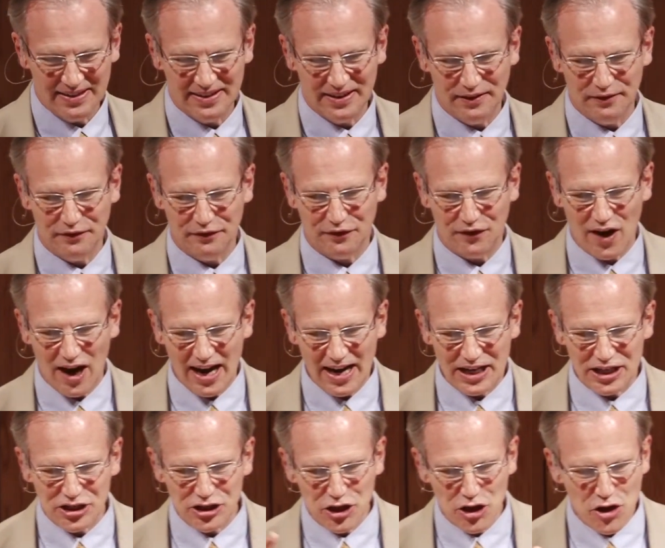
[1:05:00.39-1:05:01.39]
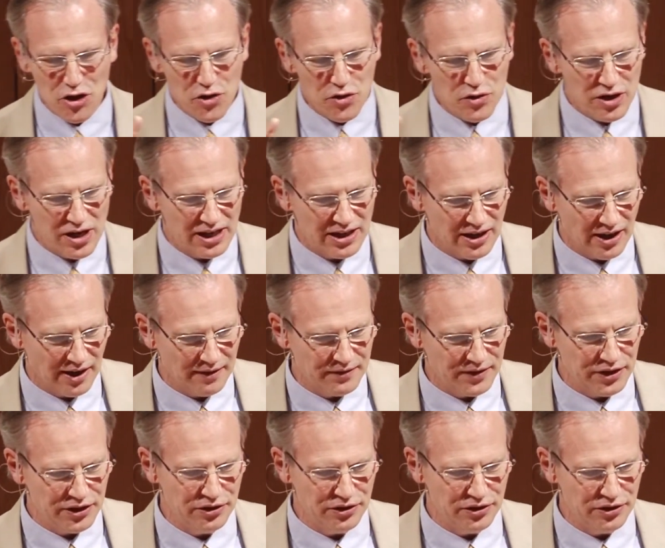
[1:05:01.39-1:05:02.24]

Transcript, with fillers: the fine tuning of the